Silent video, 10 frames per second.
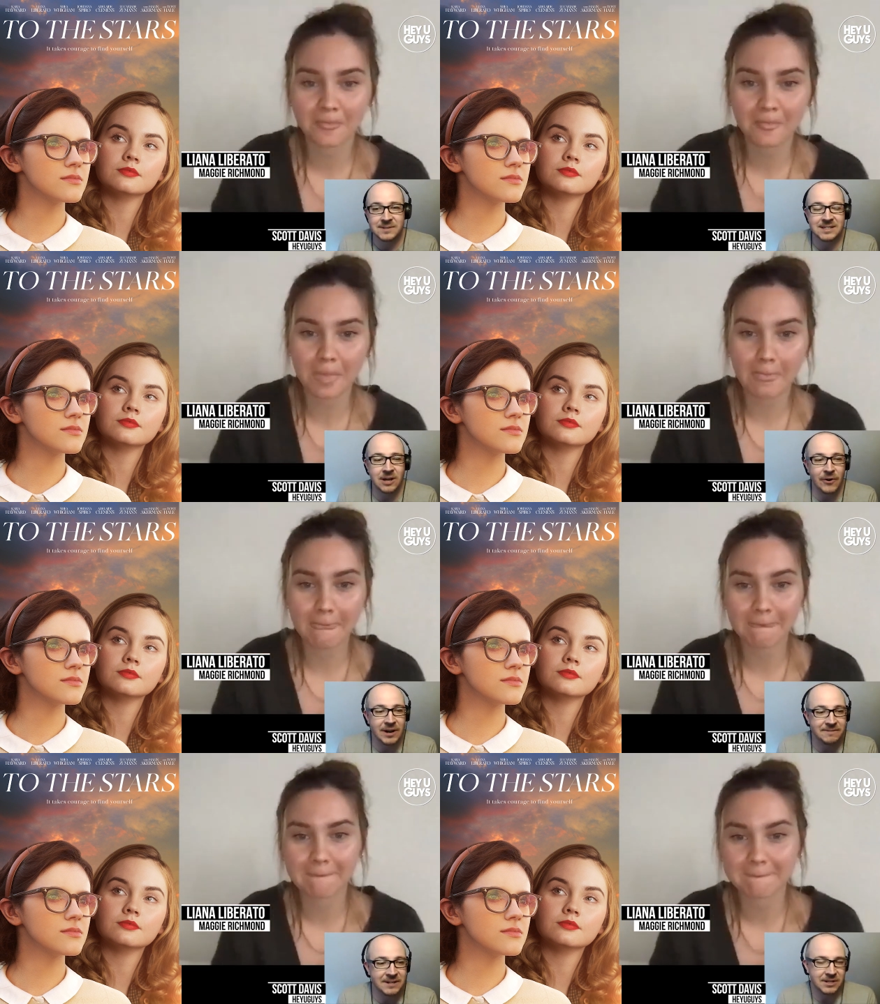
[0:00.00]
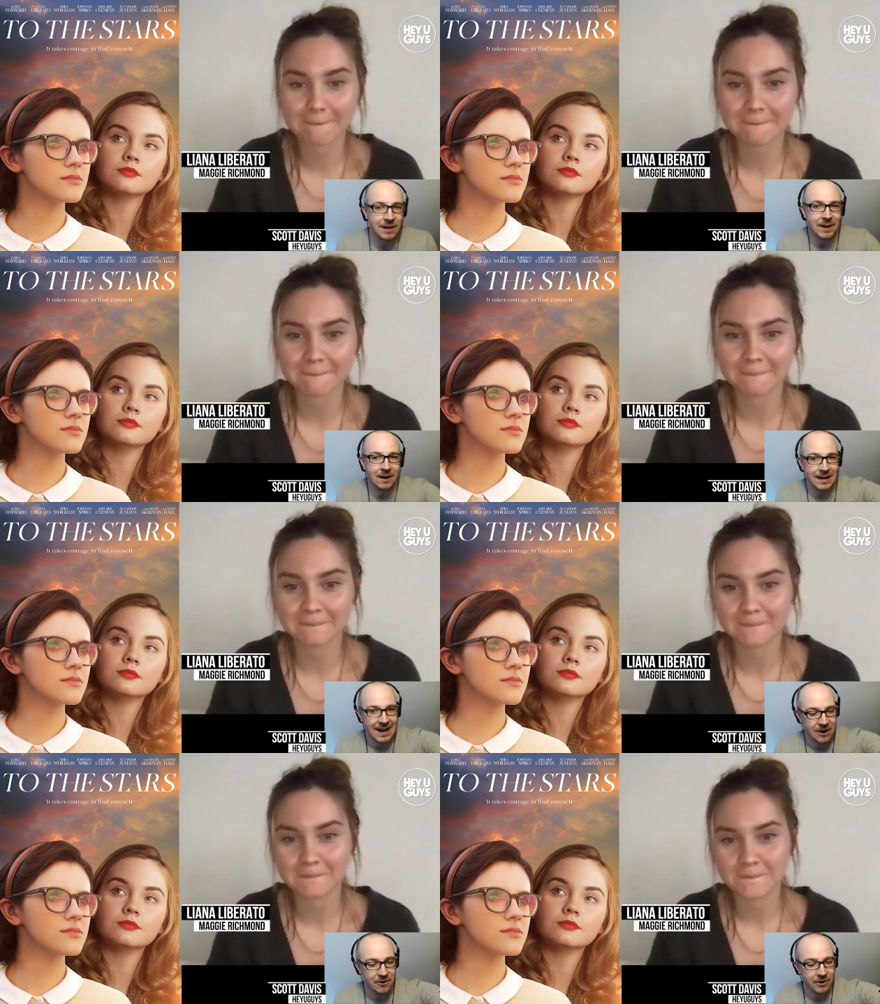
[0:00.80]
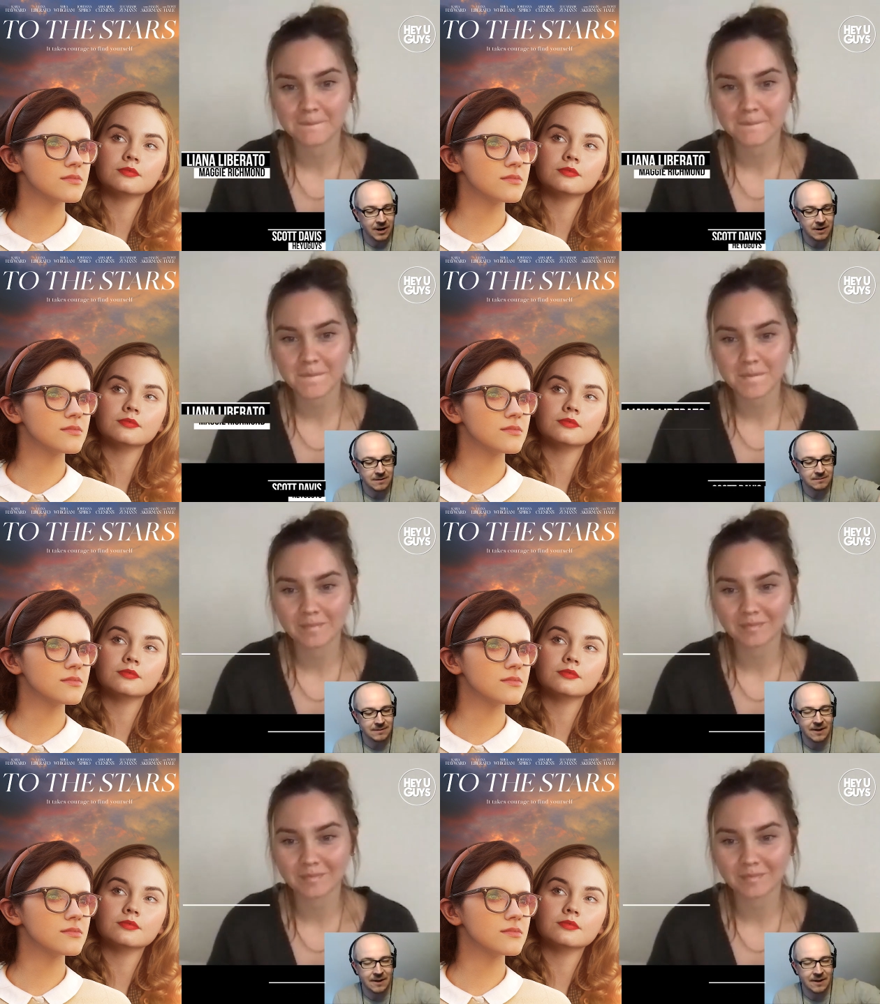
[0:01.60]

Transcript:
Speaker 1: a Kara. I only finished it about an hour ago,